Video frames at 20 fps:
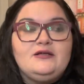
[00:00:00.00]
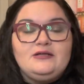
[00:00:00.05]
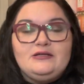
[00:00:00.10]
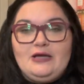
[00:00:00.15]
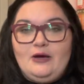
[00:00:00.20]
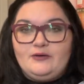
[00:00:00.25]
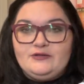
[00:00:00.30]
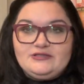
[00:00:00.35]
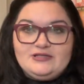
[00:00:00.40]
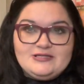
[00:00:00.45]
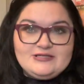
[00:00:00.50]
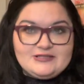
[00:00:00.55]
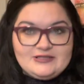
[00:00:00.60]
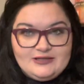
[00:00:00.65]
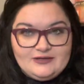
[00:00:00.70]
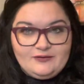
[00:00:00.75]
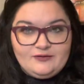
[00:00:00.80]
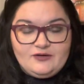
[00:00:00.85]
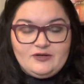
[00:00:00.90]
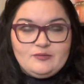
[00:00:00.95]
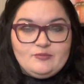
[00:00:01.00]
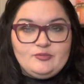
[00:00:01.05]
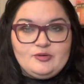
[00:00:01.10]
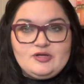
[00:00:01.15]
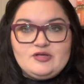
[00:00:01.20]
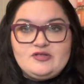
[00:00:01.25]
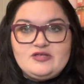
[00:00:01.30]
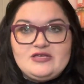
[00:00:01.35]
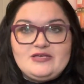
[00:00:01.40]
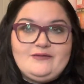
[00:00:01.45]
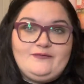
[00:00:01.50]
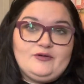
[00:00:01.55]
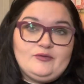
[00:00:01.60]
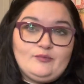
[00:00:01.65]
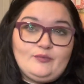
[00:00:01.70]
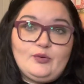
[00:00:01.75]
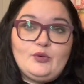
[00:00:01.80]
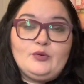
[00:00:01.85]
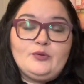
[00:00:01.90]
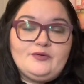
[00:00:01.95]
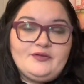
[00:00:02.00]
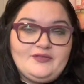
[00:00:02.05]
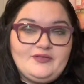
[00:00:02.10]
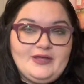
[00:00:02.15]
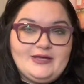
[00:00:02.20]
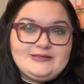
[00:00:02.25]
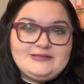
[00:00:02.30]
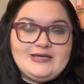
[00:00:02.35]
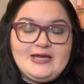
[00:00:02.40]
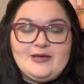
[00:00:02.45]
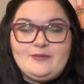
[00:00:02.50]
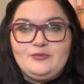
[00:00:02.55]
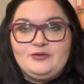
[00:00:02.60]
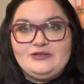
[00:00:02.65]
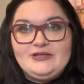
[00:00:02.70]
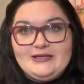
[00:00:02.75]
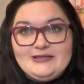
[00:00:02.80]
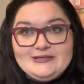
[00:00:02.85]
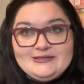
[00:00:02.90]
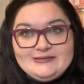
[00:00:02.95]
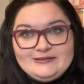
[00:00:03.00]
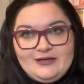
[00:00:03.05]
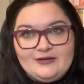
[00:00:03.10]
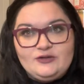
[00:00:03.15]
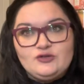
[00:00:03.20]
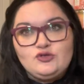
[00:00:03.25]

Now it does get a completely even pool in that time, but that is not a